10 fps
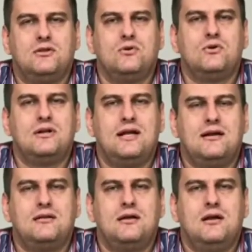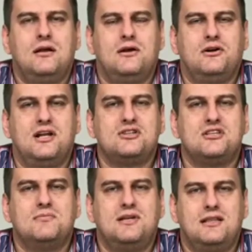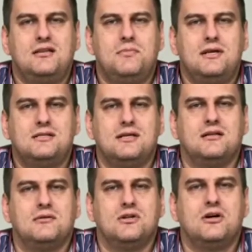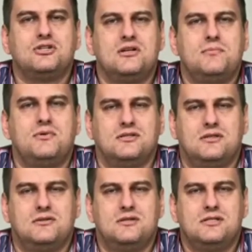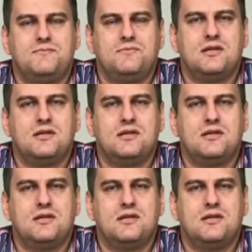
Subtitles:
to connect relationship database and the blockchain repositories.